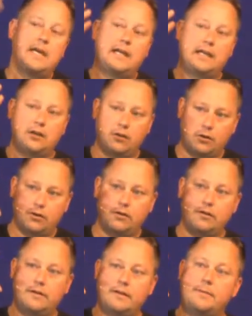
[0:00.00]
he
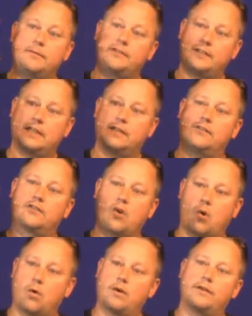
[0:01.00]
heard them sing this
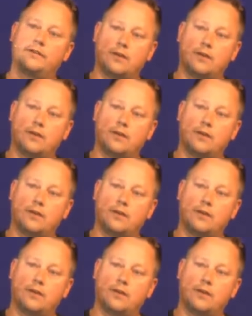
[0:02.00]
chorus